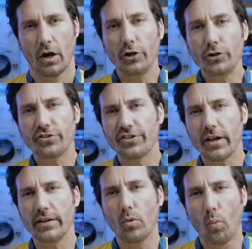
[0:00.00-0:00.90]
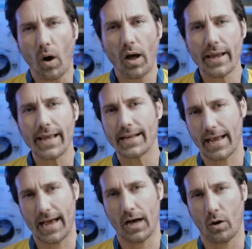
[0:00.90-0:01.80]
Understanding why and
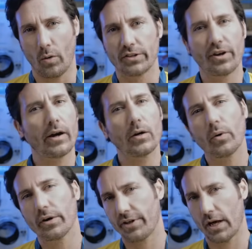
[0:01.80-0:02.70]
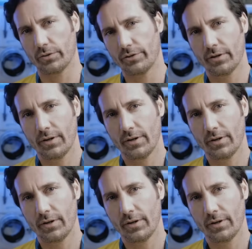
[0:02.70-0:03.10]
how a tire wears out.